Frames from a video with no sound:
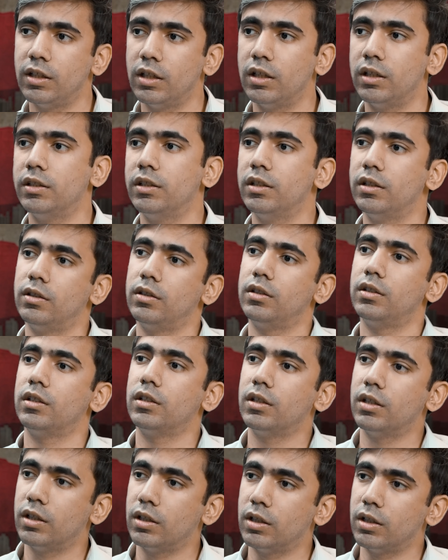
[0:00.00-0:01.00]
the other
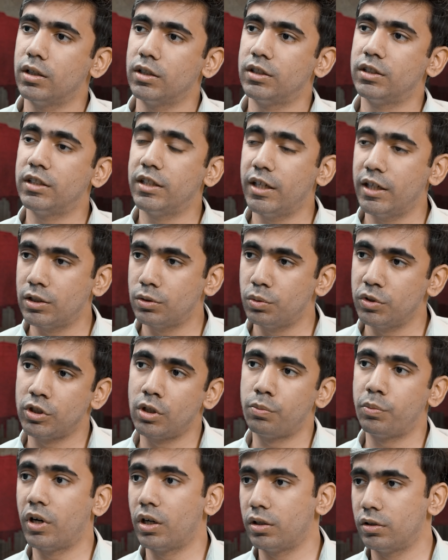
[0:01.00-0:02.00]
uh, states which
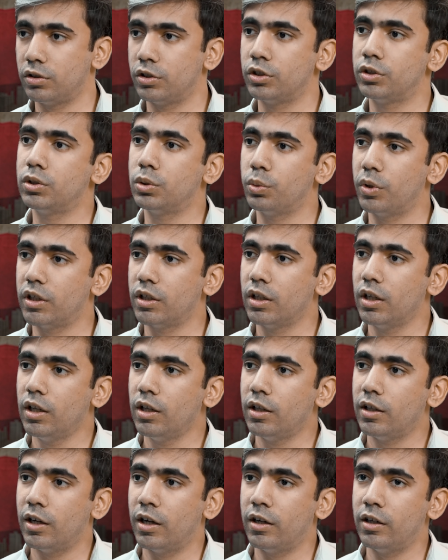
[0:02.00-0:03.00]
are partners to it.
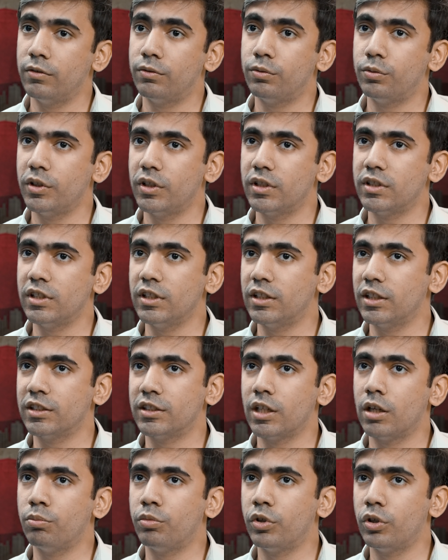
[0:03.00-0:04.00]
And if we see the
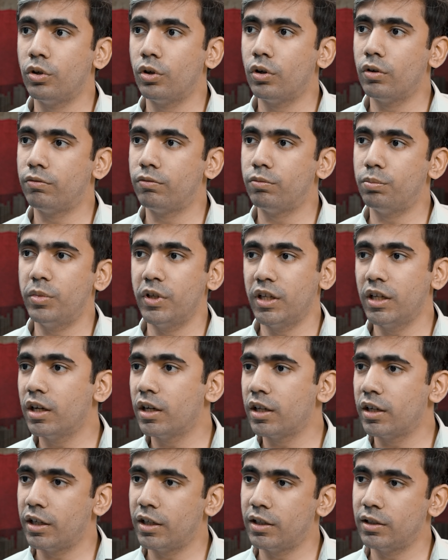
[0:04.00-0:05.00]
example of
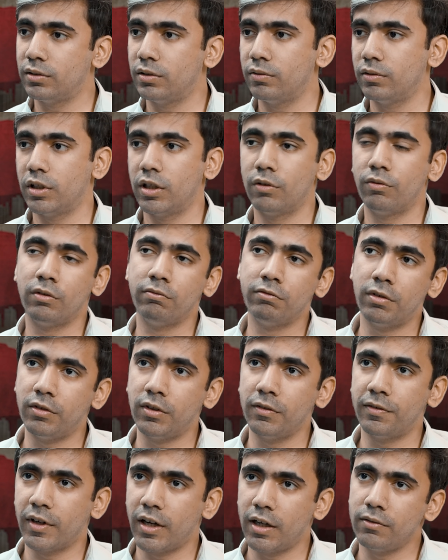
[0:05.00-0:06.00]
BRI, there are
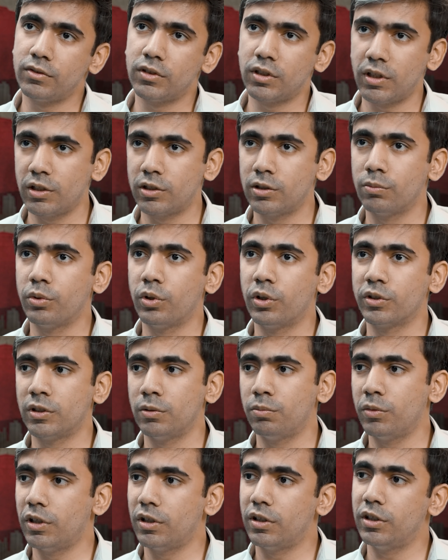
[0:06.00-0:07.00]
155 states
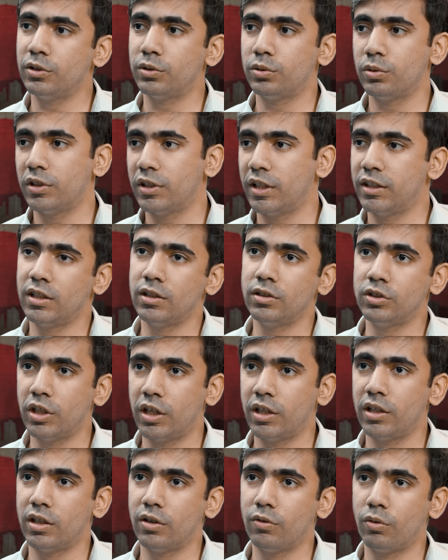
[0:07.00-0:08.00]
approximately. So I think
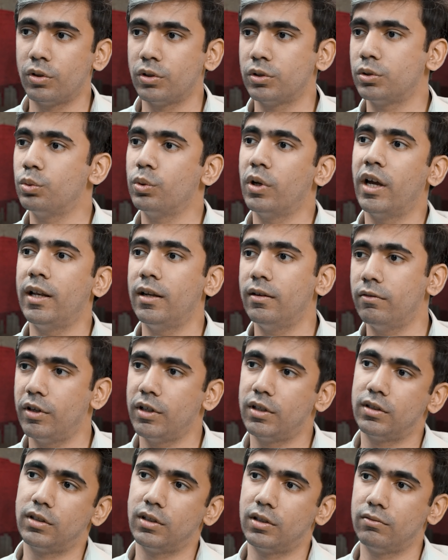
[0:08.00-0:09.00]
China wants to
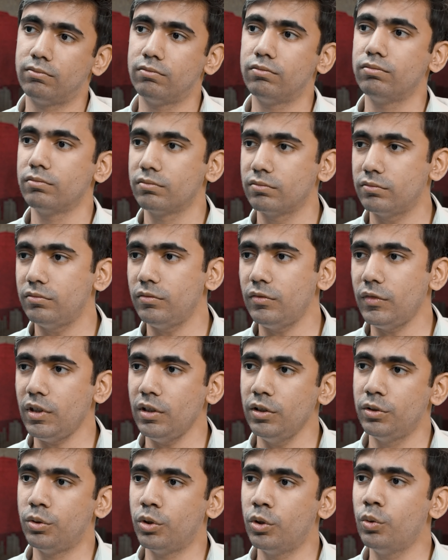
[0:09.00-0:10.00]
elevate the
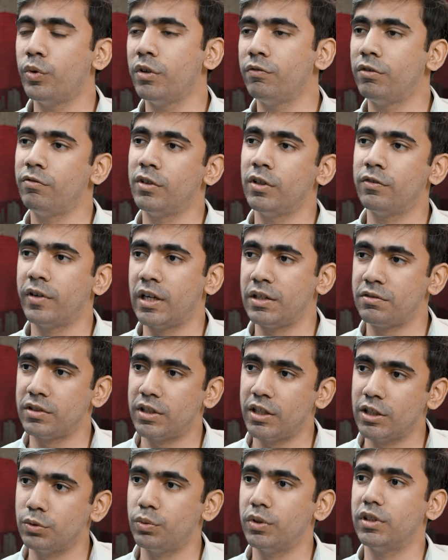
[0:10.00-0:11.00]
you know 155
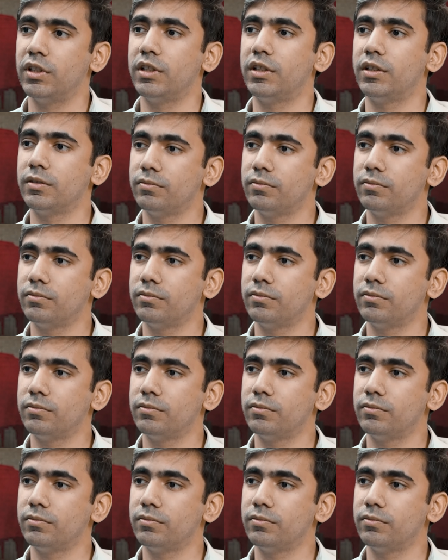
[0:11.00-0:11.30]
states with it